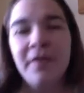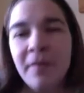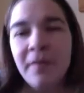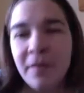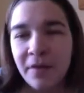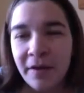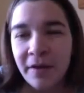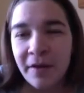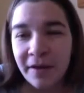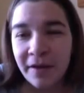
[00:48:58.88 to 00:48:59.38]

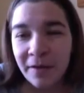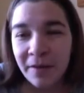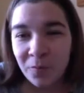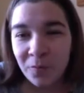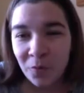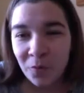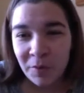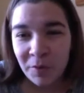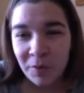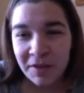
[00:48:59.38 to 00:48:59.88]
like I'm
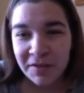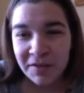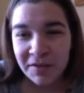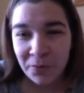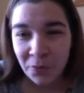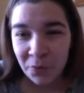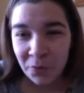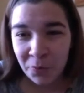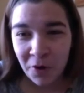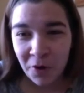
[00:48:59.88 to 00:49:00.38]
replacing the
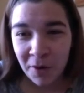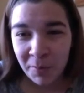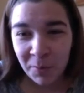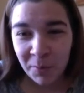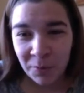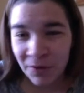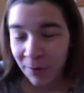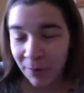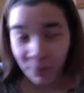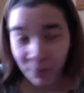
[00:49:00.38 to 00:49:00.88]
word problem
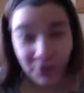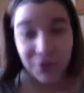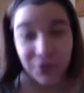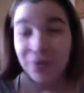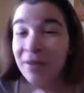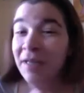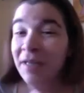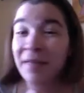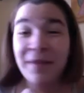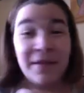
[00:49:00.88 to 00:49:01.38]
with
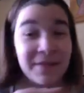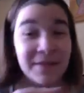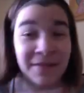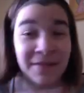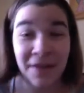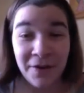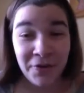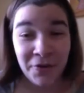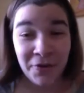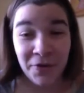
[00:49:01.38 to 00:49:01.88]
opportunity, and that is
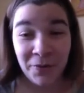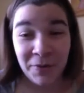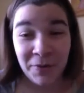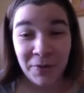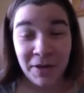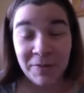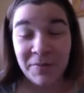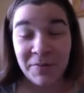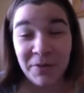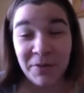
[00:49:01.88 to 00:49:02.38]
not at all what
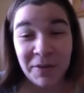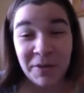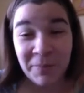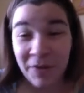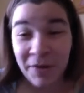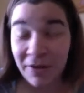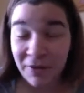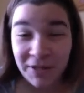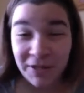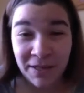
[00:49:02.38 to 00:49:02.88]
I'm doing. But
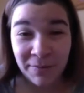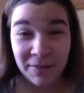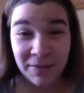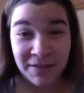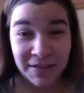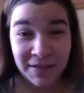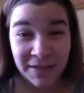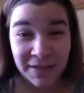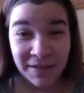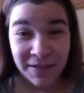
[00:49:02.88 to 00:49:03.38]
every time I
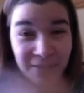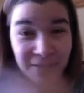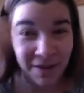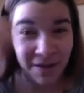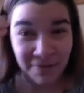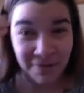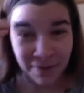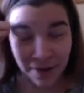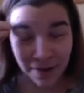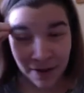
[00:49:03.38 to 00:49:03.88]
say it, I